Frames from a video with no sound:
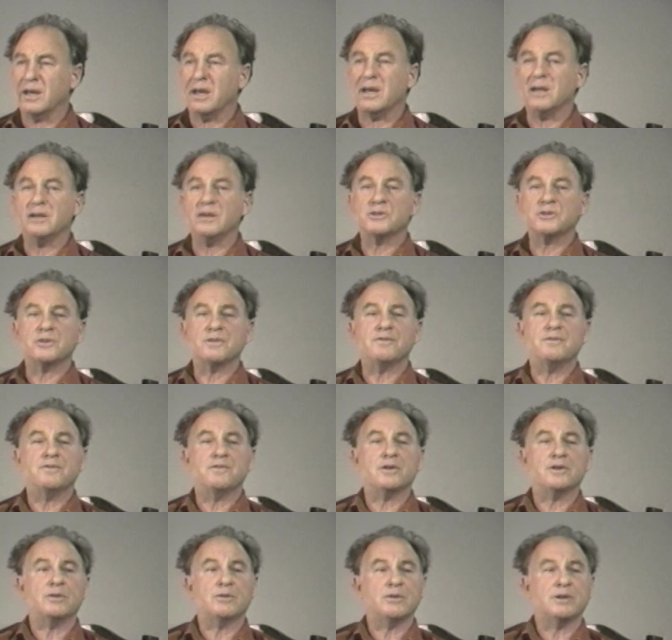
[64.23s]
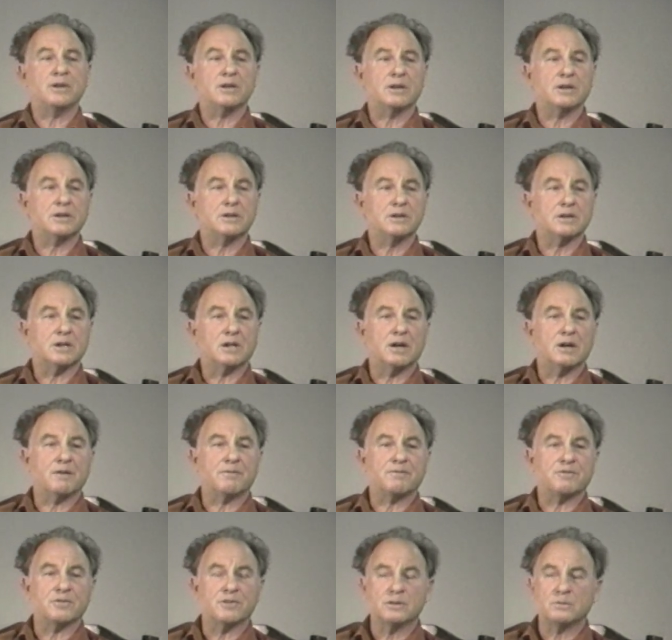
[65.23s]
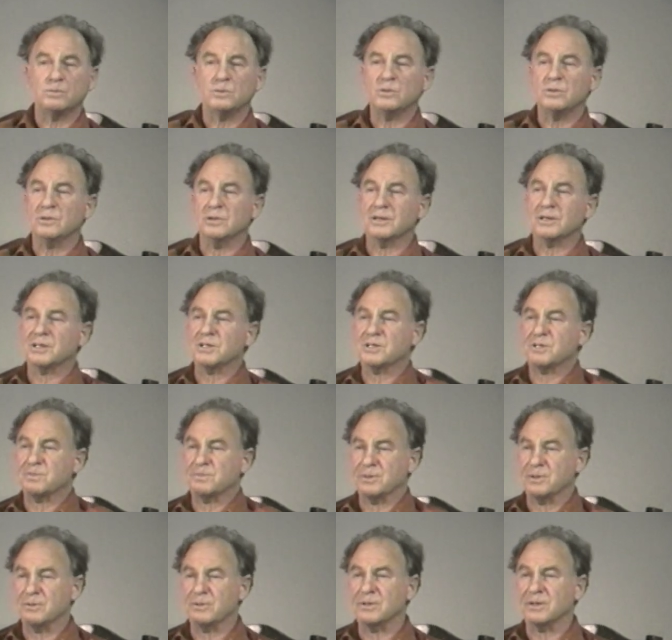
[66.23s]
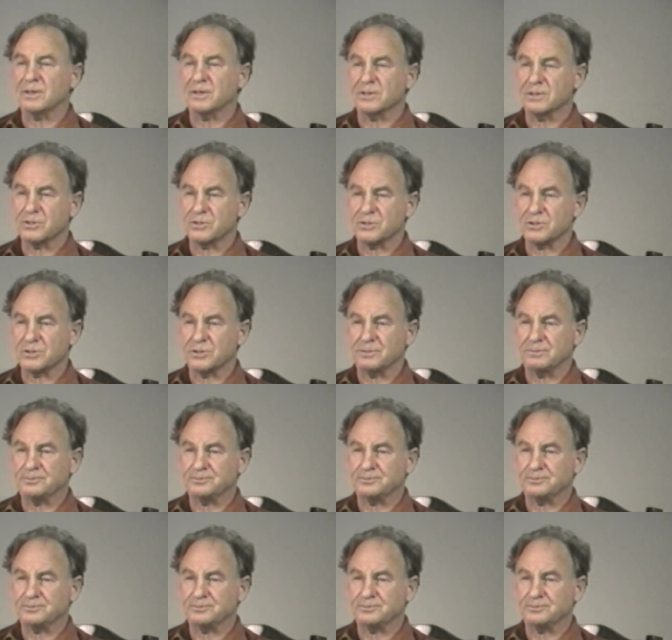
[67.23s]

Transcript: and it's a very uncomfortable experience?